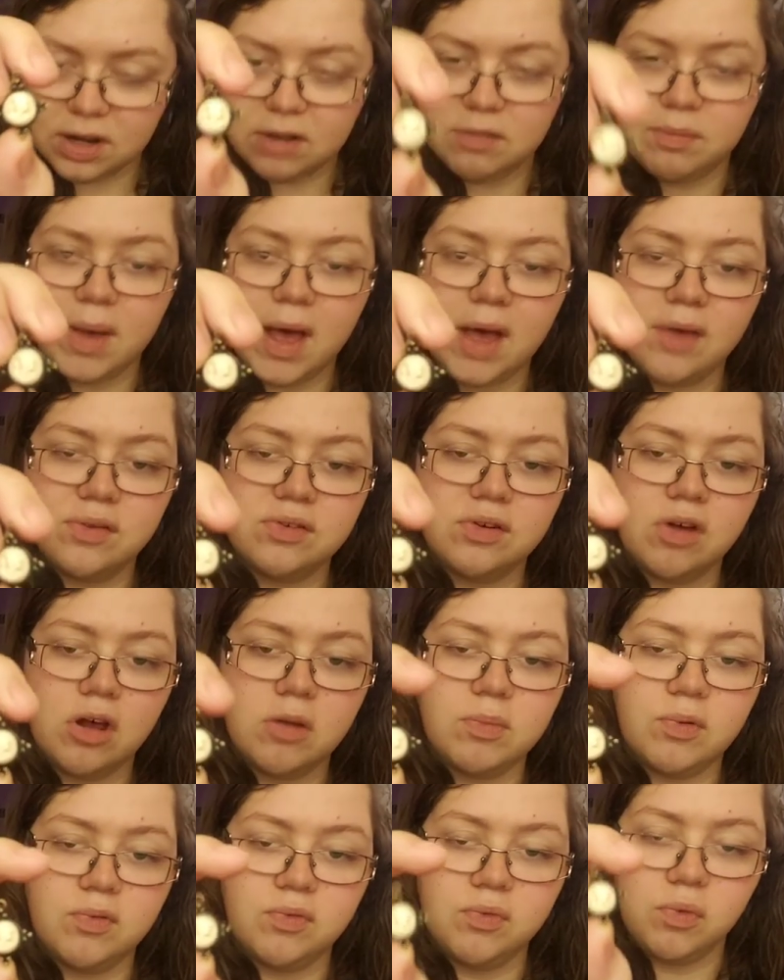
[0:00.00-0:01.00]
that have passed
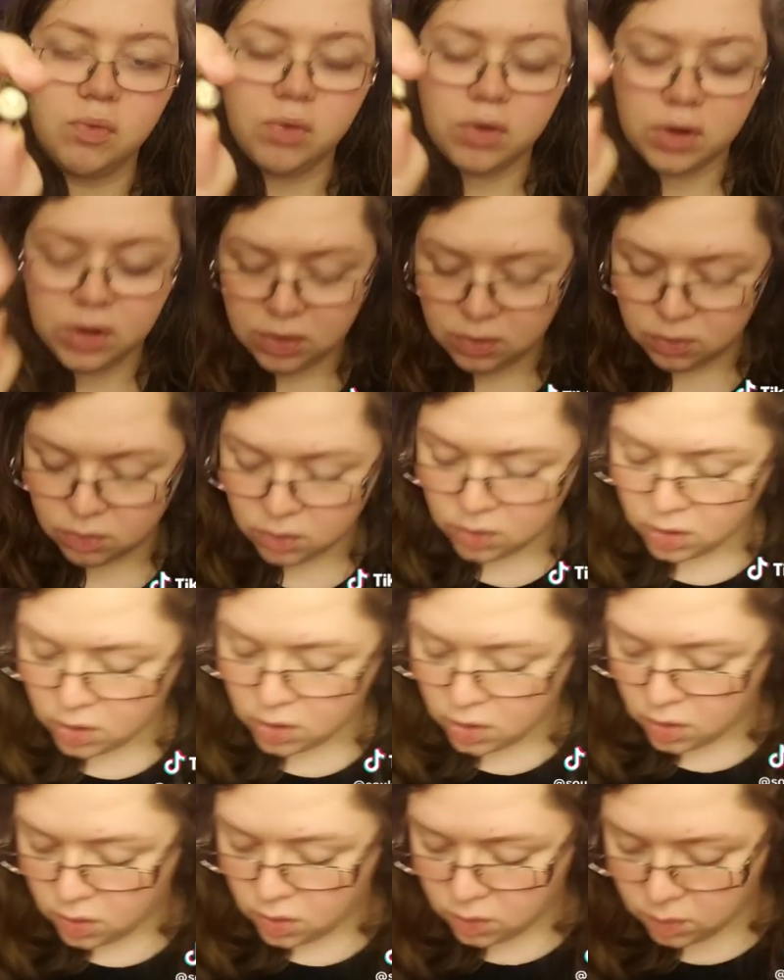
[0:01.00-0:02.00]
on before you,
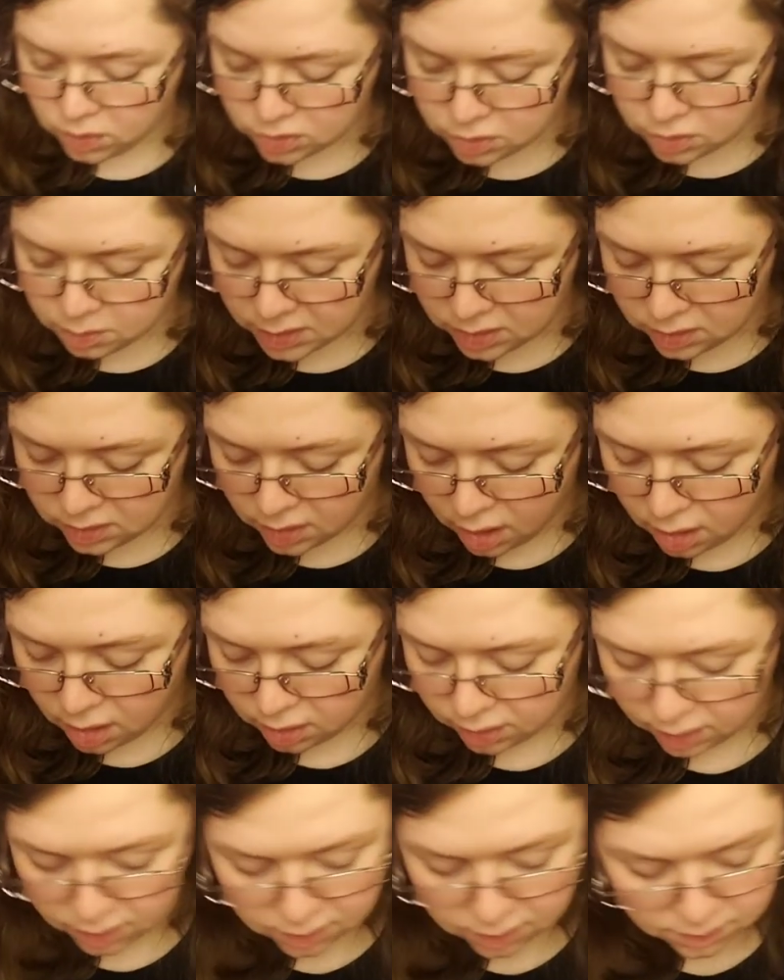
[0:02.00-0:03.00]
with the
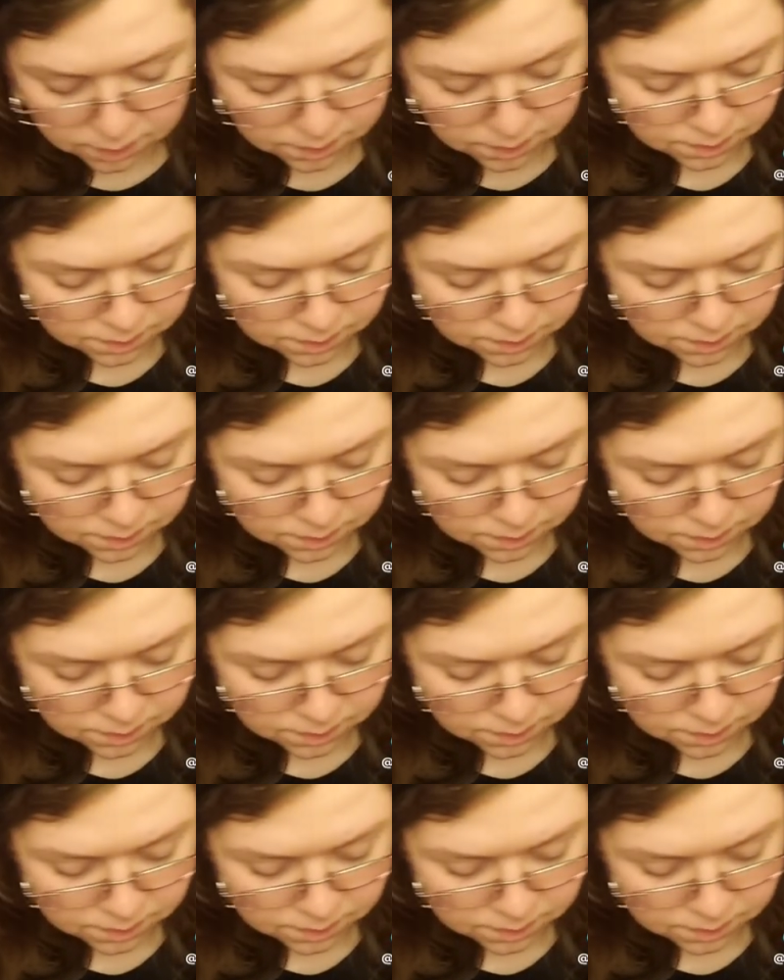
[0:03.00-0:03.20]
mandala